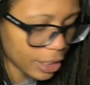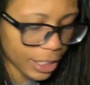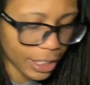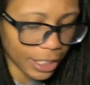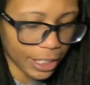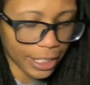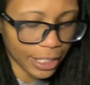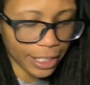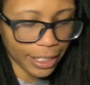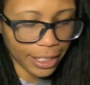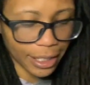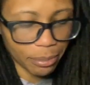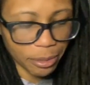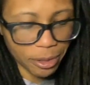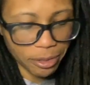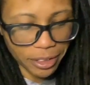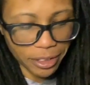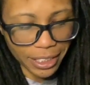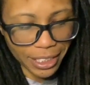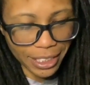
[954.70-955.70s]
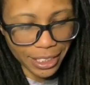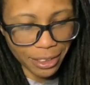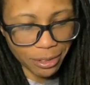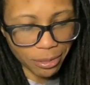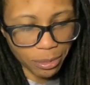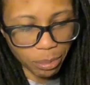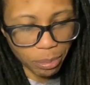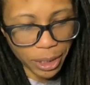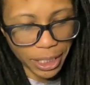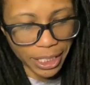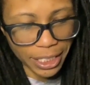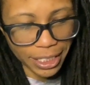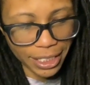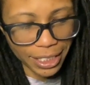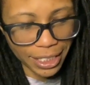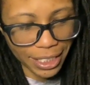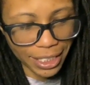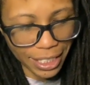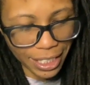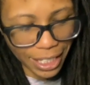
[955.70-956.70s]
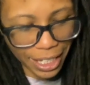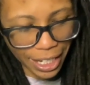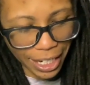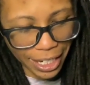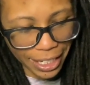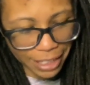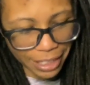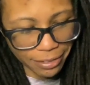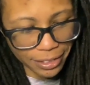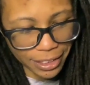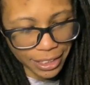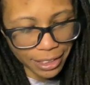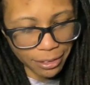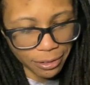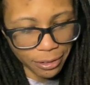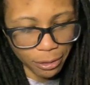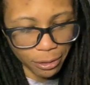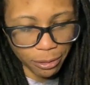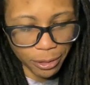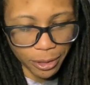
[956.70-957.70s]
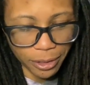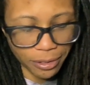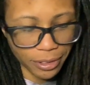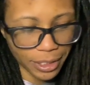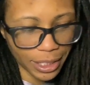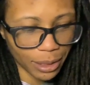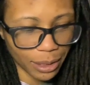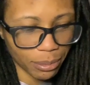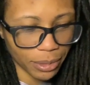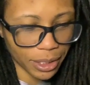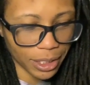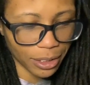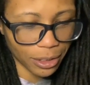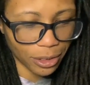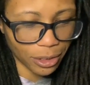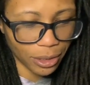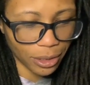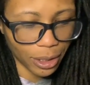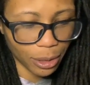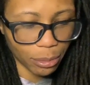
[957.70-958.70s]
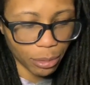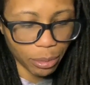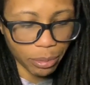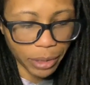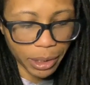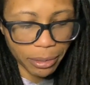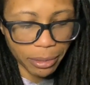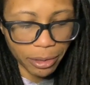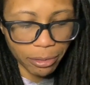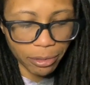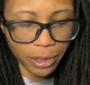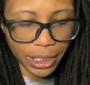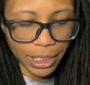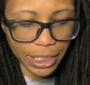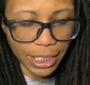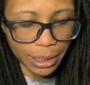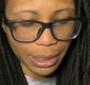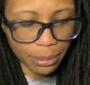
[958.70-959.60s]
yeah, I'm gonna run this one back. I have a different wolf that I'm gonna draw, but maybe one day,